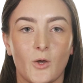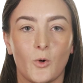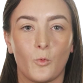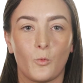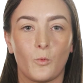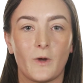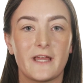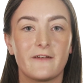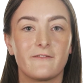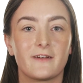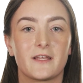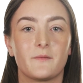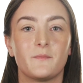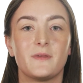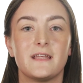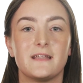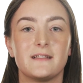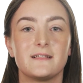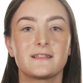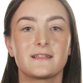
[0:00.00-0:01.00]
We
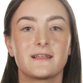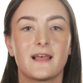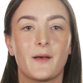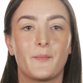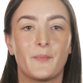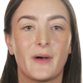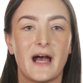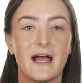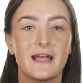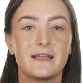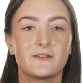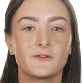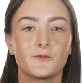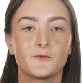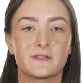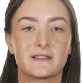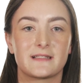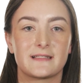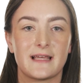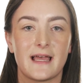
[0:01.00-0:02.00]
recommend a paint
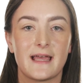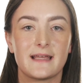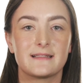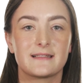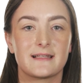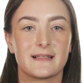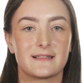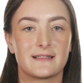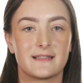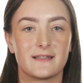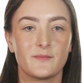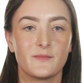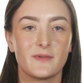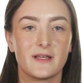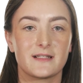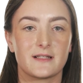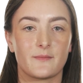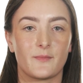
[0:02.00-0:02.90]
or stain system